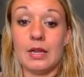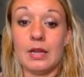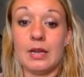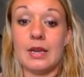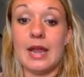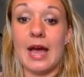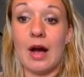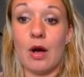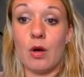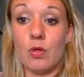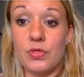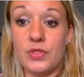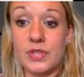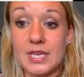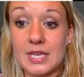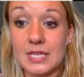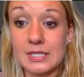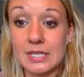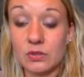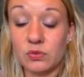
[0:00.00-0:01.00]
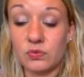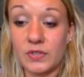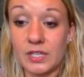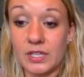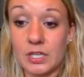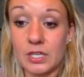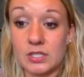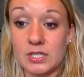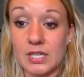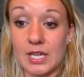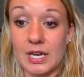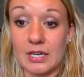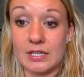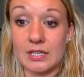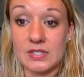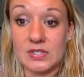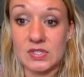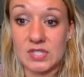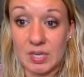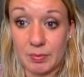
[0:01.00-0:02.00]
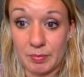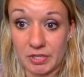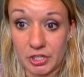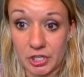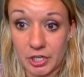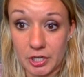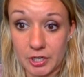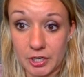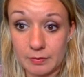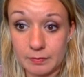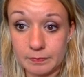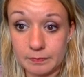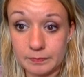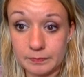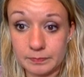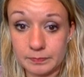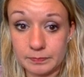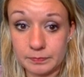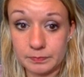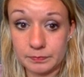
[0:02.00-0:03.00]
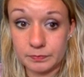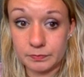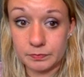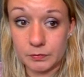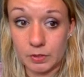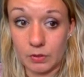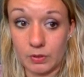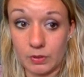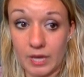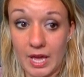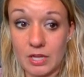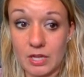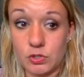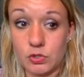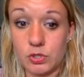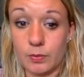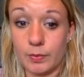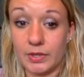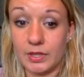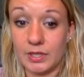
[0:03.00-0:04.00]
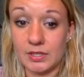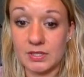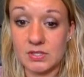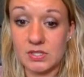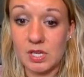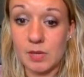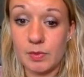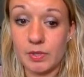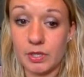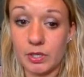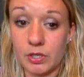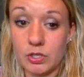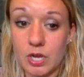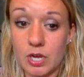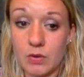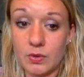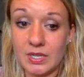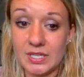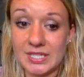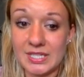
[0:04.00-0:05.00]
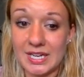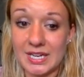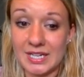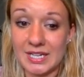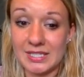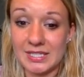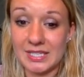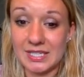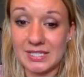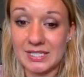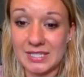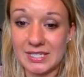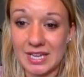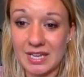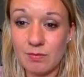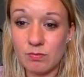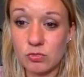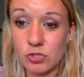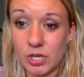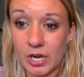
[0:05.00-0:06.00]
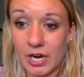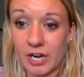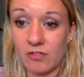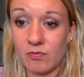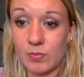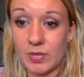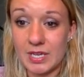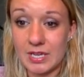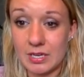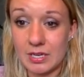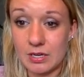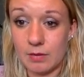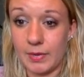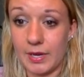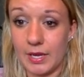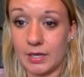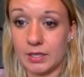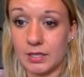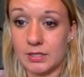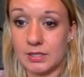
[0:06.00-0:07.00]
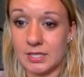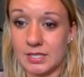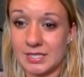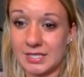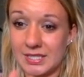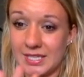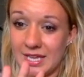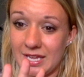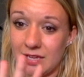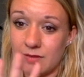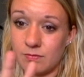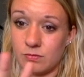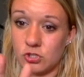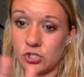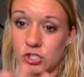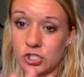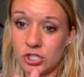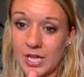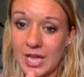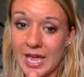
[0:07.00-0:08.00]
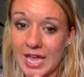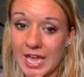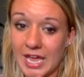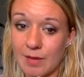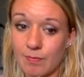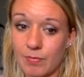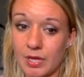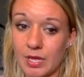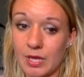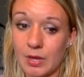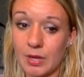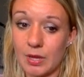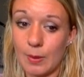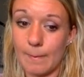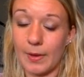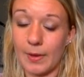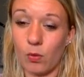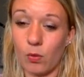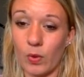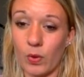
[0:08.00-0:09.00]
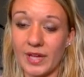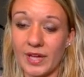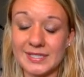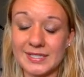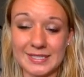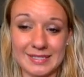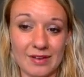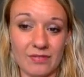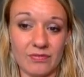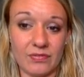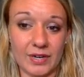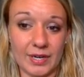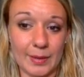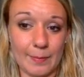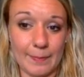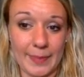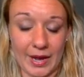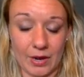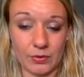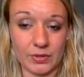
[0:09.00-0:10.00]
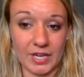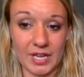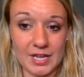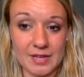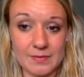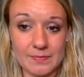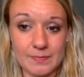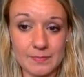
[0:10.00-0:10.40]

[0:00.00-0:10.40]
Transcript: Now, these are figures that are similar. Okay, so when they're similar, notice that it's the same jar of peanut butter, it's the same shape, but what's different about it?